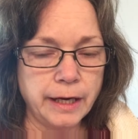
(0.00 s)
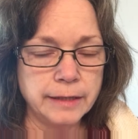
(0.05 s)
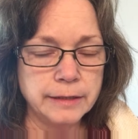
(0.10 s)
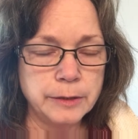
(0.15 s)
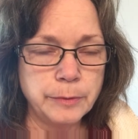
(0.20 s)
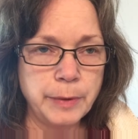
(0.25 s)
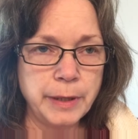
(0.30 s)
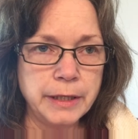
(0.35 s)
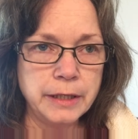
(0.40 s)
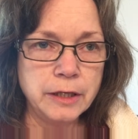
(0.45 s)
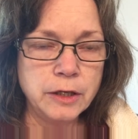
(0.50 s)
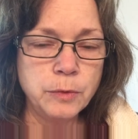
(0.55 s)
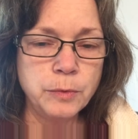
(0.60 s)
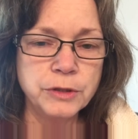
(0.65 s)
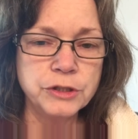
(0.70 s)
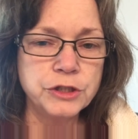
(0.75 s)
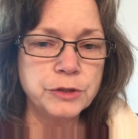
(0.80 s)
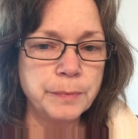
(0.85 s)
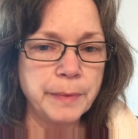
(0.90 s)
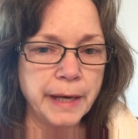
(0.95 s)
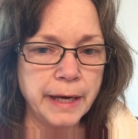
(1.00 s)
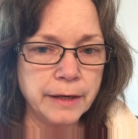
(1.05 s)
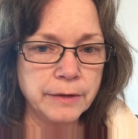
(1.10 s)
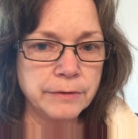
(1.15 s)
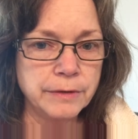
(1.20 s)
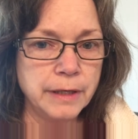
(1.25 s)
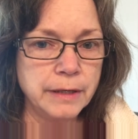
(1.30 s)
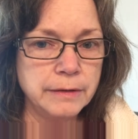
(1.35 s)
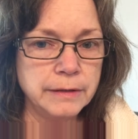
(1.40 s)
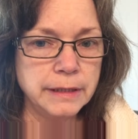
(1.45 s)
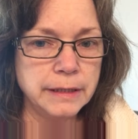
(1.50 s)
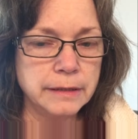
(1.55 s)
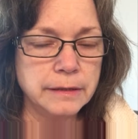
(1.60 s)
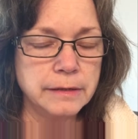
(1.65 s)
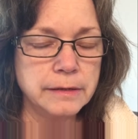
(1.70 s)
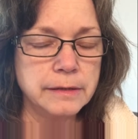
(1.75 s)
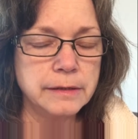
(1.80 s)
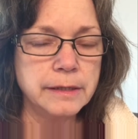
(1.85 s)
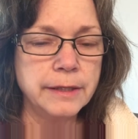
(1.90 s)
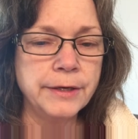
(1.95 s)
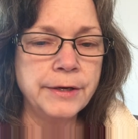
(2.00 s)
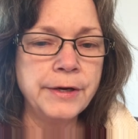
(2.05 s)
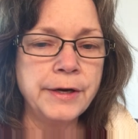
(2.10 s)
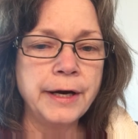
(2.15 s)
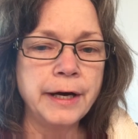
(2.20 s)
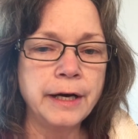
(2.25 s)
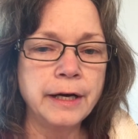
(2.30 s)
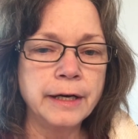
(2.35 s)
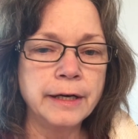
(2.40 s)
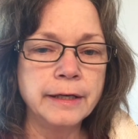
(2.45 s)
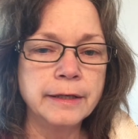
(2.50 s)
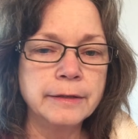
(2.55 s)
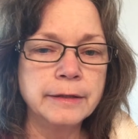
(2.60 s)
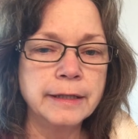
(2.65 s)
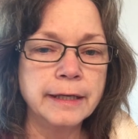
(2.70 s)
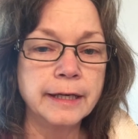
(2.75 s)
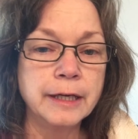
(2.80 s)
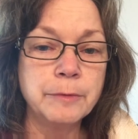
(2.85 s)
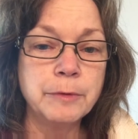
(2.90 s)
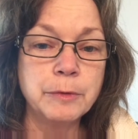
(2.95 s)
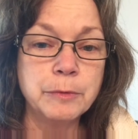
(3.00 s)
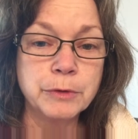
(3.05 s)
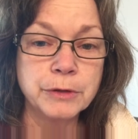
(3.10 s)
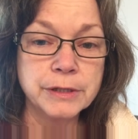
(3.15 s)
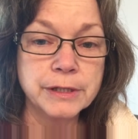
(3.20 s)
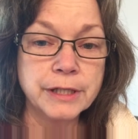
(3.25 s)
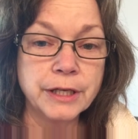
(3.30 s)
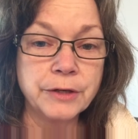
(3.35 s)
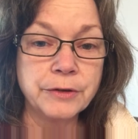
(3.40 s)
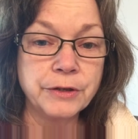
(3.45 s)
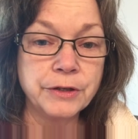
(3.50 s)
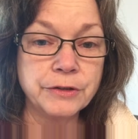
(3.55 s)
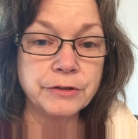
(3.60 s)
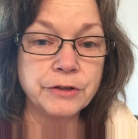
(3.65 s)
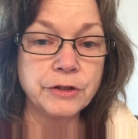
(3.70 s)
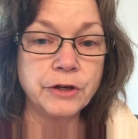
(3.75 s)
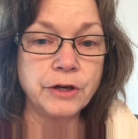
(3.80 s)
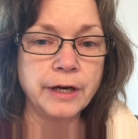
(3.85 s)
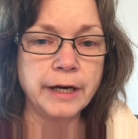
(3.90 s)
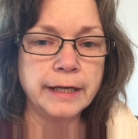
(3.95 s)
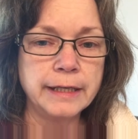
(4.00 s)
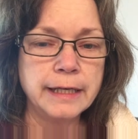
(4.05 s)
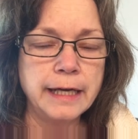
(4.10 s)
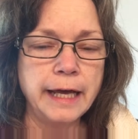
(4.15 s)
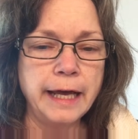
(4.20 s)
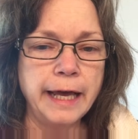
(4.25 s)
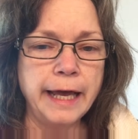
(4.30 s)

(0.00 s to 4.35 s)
And depending on what your background is, it can be more scary or not.